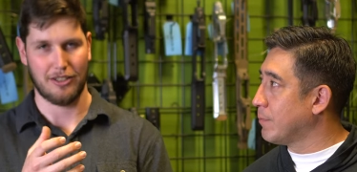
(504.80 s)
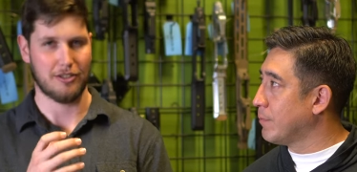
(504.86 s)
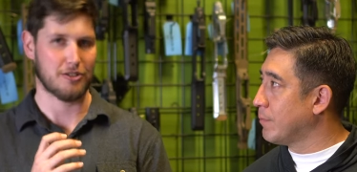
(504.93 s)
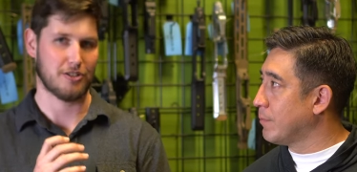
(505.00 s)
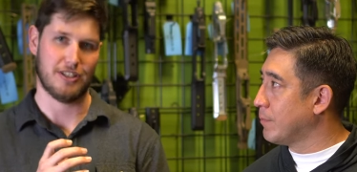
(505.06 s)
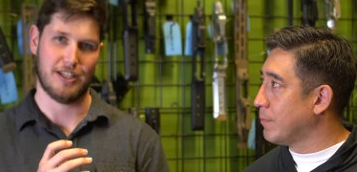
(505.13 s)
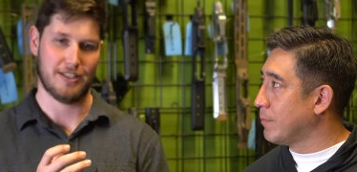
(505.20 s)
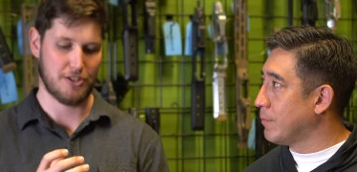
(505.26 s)
Speaker 1: longer,
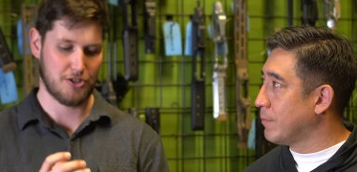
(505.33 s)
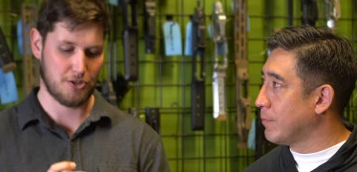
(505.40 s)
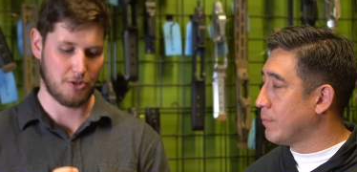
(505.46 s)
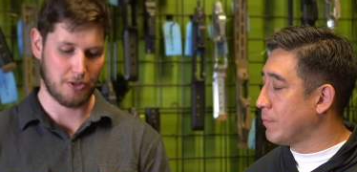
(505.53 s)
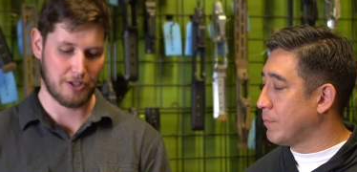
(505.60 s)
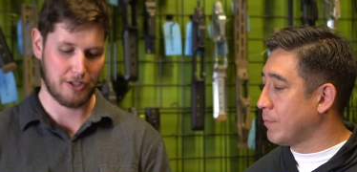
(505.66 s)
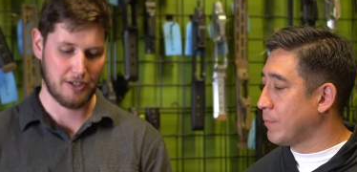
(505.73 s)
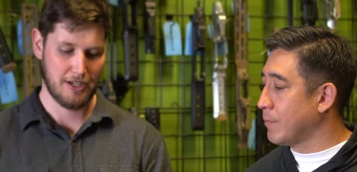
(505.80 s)
slightly
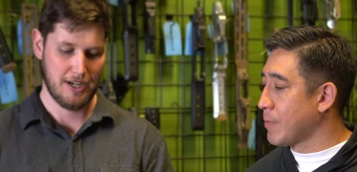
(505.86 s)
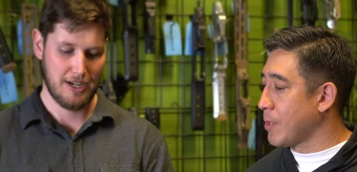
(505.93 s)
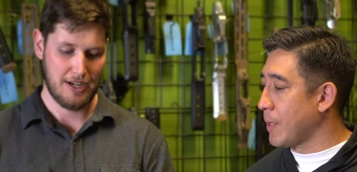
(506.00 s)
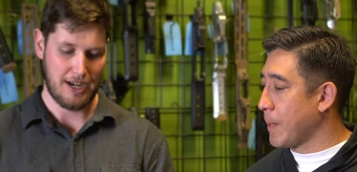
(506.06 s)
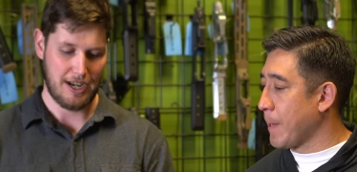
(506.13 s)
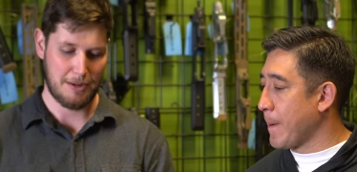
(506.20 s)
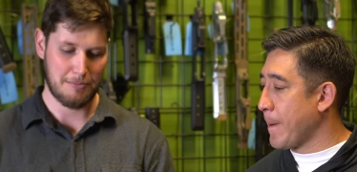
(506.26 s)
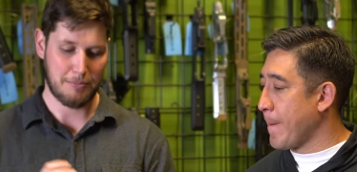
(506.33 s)
shorter.
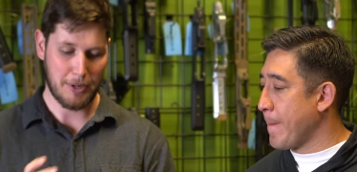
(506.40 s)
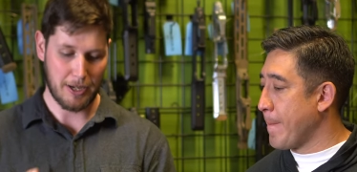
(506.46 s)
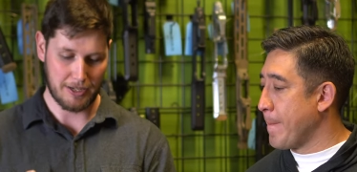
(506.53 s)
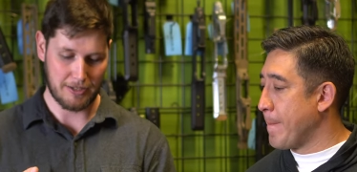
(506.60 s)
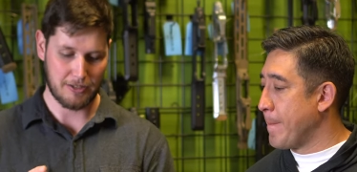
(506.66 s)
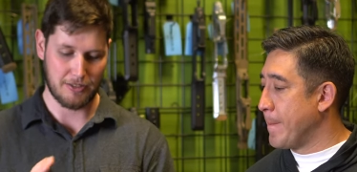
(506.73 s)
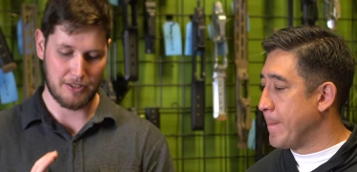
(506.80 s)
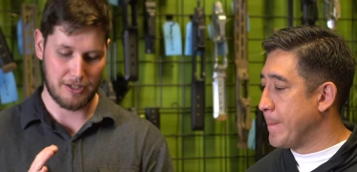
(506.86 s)
Um,
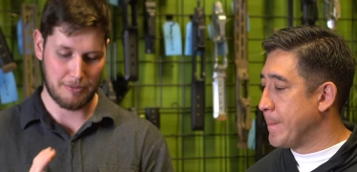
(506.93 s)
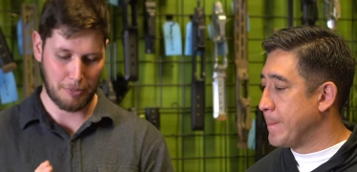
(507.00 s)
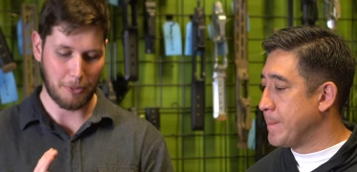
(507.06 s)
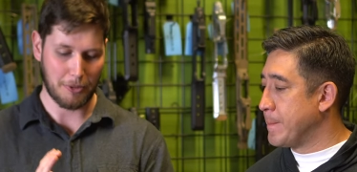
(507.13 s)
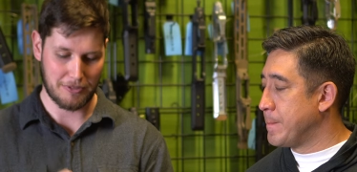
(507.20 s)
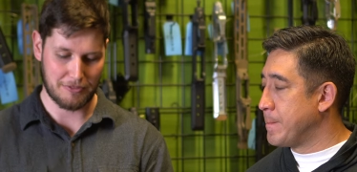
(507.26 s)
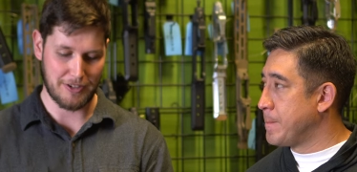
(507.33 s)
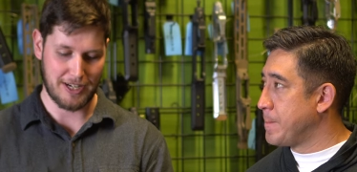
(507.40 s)
but the
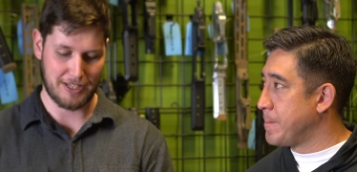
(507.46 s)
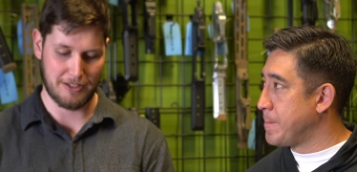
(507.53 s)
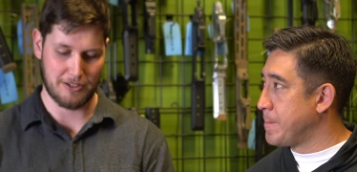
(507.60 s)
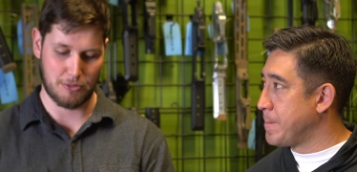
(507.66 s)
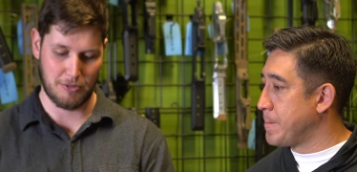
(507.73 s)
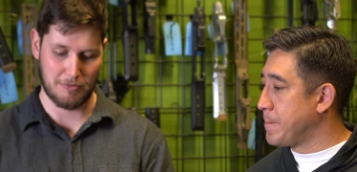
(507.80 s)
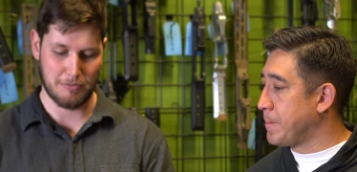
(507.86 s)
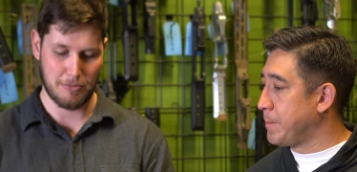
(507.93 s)
important fact here
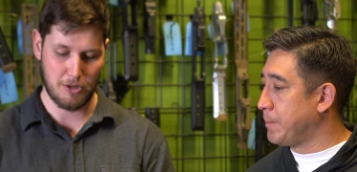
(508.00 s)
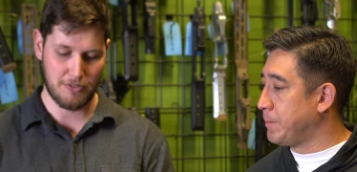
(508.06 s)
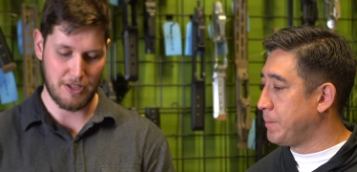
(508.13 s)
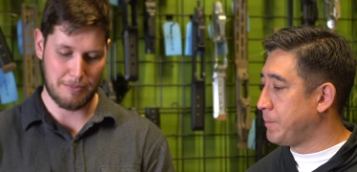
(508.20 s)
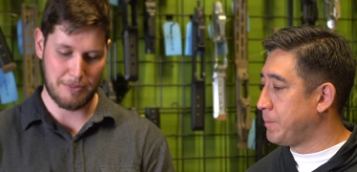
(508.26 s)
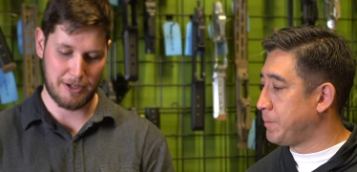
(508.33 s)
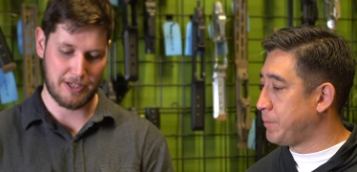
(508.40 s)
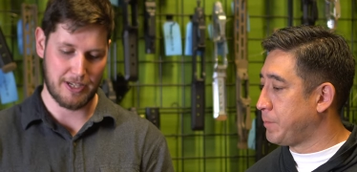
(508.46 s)
is we've moved
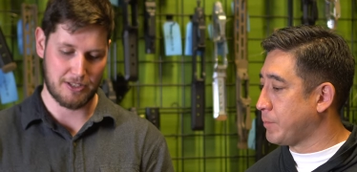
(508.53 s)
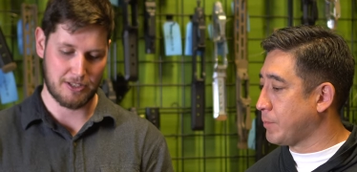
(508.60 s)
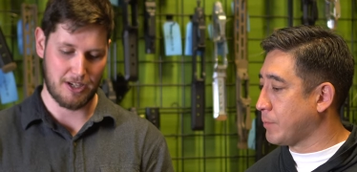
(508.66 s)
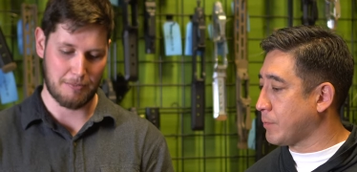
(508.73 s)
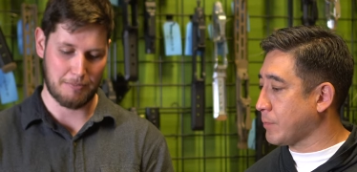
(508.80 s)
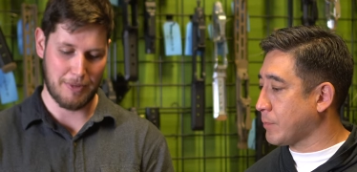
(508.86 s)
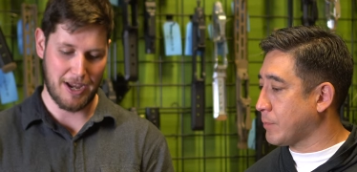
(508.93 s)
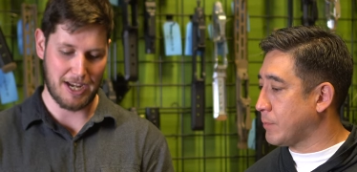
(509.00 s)
that barricade
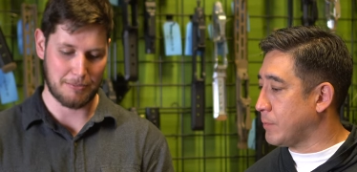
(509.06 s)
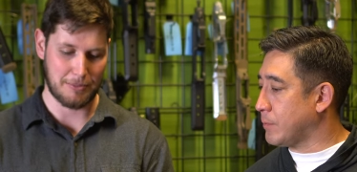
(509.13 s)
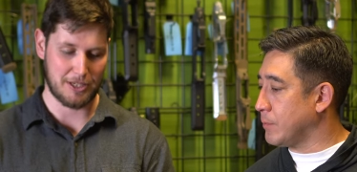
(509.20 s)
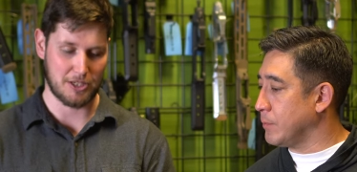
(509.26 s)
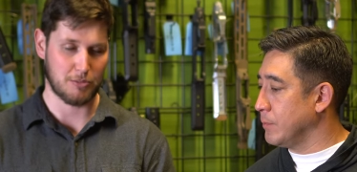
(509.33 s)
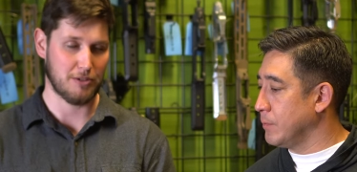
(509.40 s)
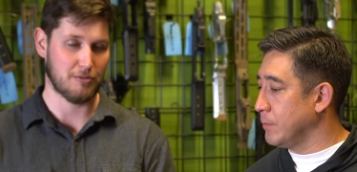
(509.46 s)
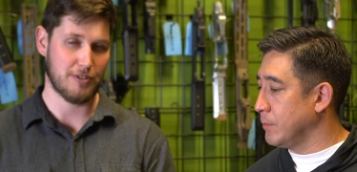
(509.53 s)
stop back
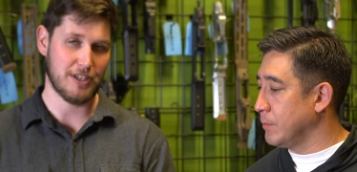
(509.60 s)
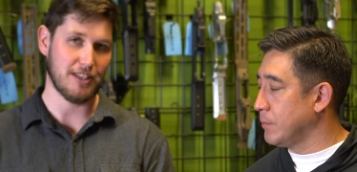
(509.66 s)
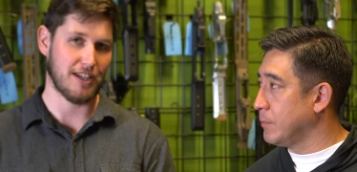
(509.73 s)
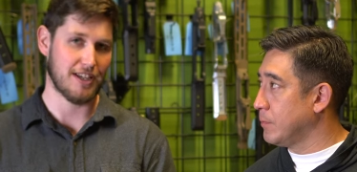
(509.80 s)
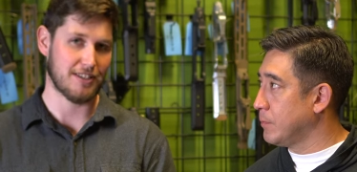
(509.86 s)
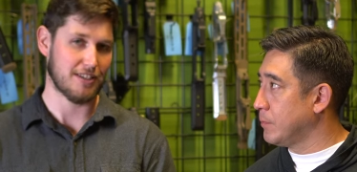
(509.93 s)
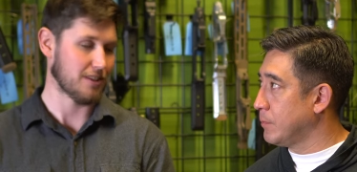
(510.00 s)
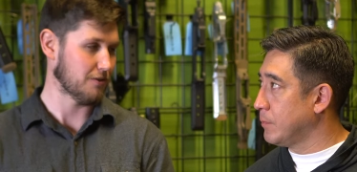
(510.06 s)
because we
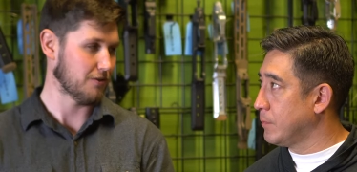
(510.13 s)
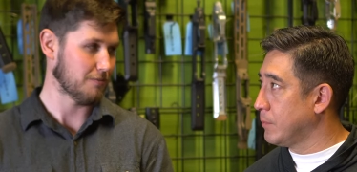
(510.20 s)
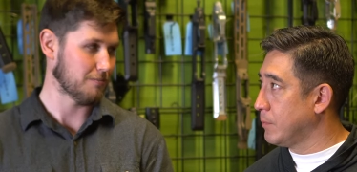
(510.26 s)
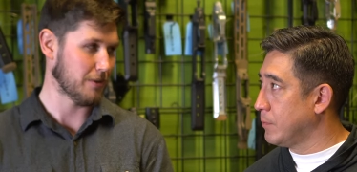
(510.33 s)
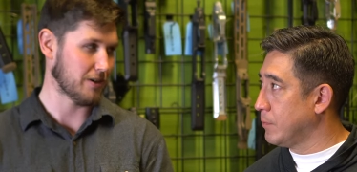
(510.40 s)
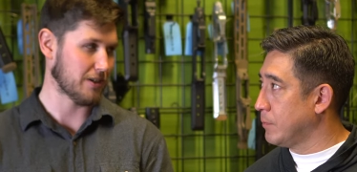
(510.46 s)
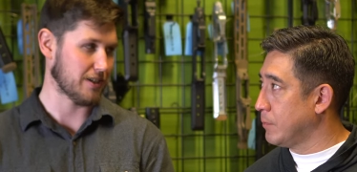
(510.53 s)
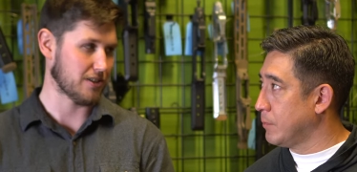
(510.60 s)
realized that the
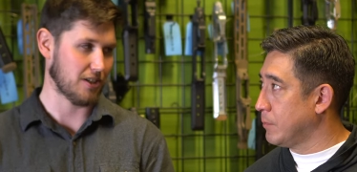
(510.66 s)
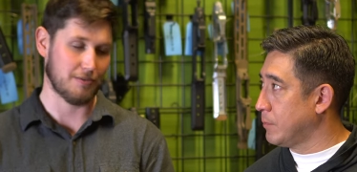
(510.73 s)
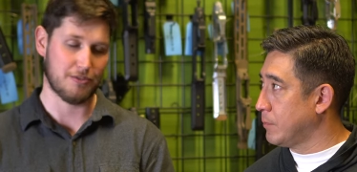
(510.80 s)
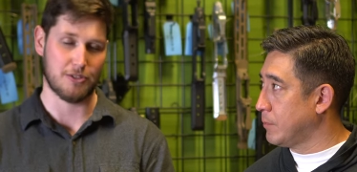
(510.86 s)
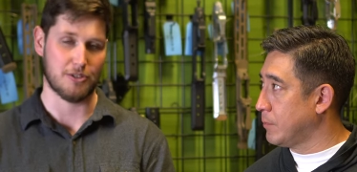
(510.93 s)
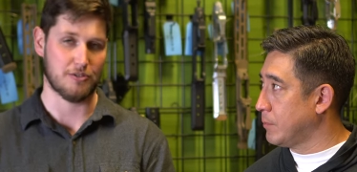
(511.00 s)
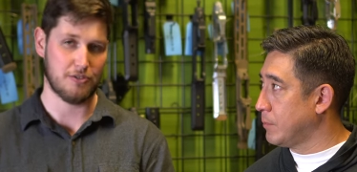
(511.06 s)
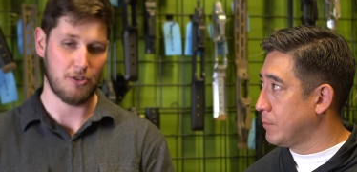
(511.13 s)
barricade stop
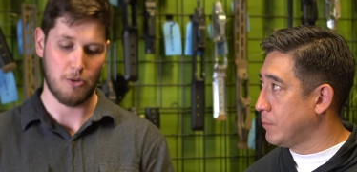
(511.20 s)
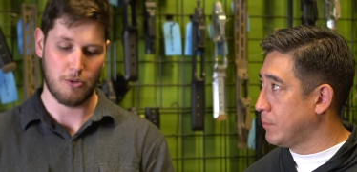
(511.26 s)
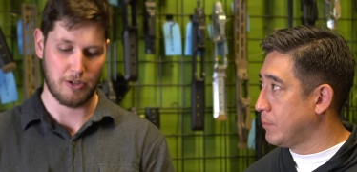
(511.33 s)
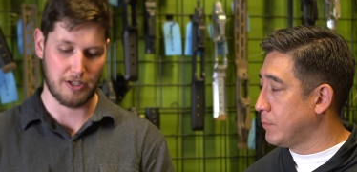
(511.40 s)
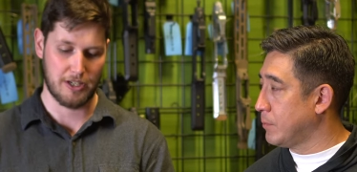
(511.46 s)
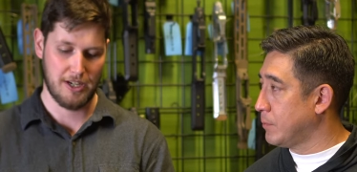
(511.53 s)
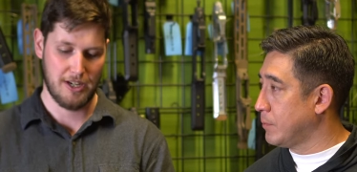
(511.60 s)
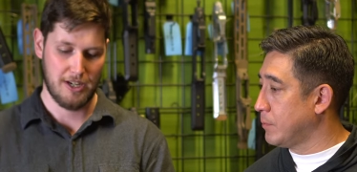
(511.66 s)
further
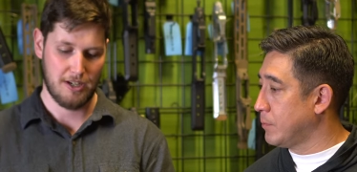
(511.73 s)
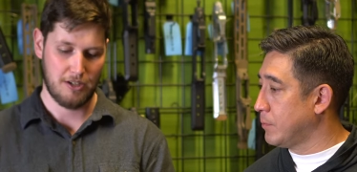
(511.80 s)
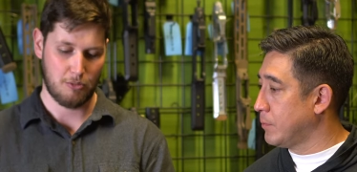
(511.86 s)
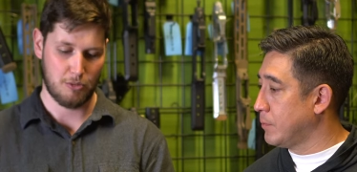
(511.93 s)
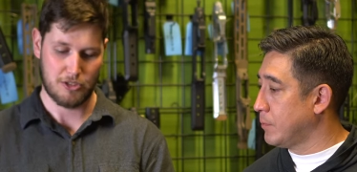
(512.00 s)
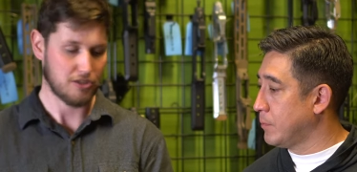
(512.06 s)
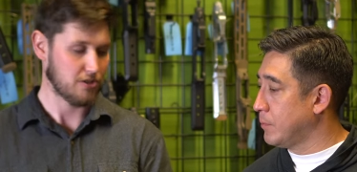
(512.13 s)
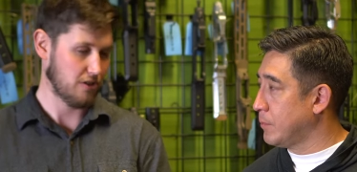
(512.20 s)
forward
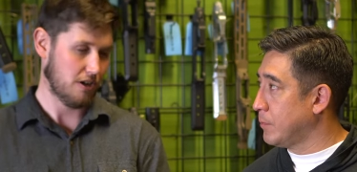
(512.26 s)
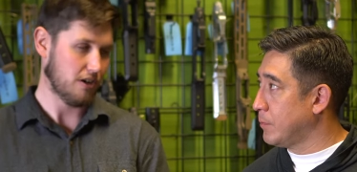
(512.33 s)
was just